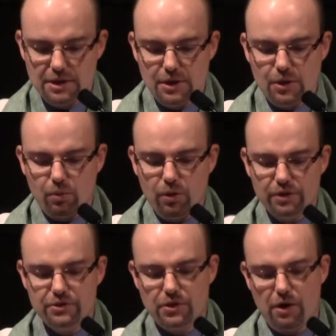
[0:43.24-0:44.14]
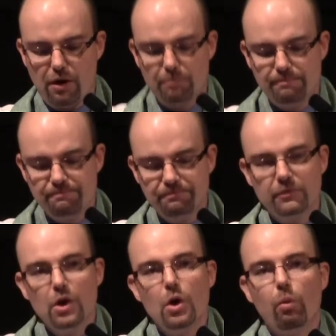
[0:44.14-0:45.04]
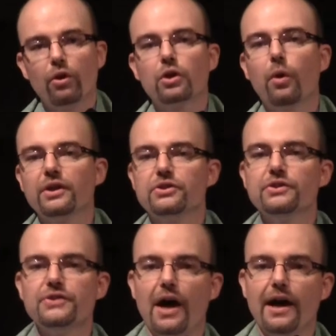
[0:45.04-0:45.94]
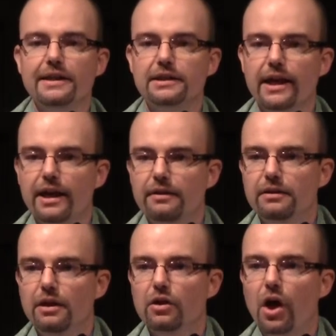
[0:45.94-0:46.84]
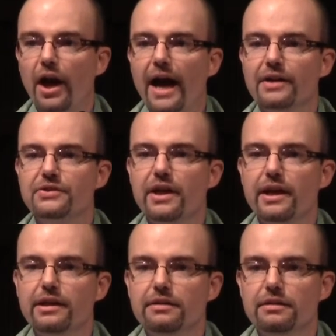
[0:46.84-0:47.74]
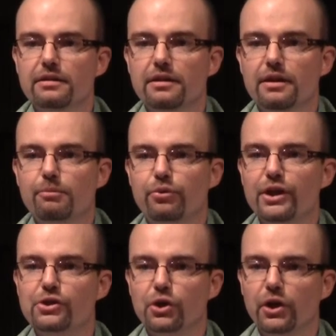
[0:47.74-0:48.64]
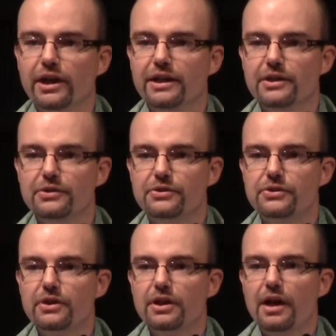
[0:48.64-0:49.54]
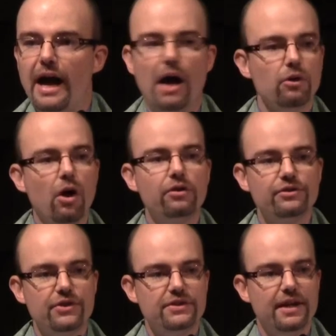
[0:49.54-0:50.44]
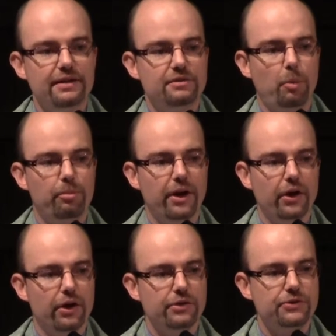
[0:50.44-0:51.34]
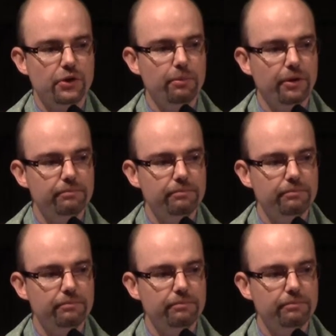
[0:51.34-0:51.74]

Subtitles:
What a job. One of the questions I get a lot as a preacher is, how long does it take to prepare a sermon?